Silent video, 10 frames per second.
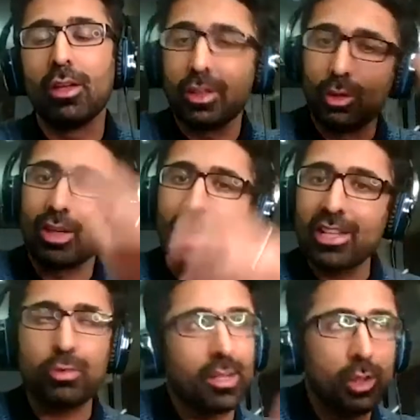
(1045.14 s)
you know,
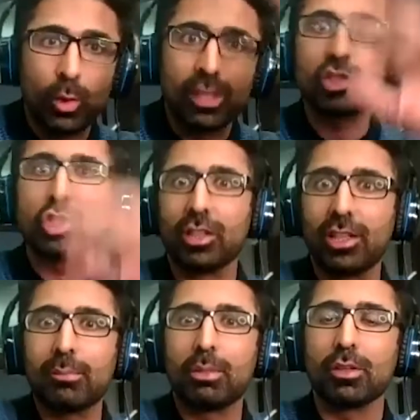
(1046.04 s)
guys try to do it
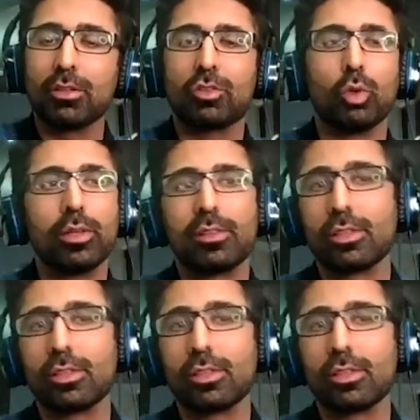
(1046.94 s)
yearly because it's so easy.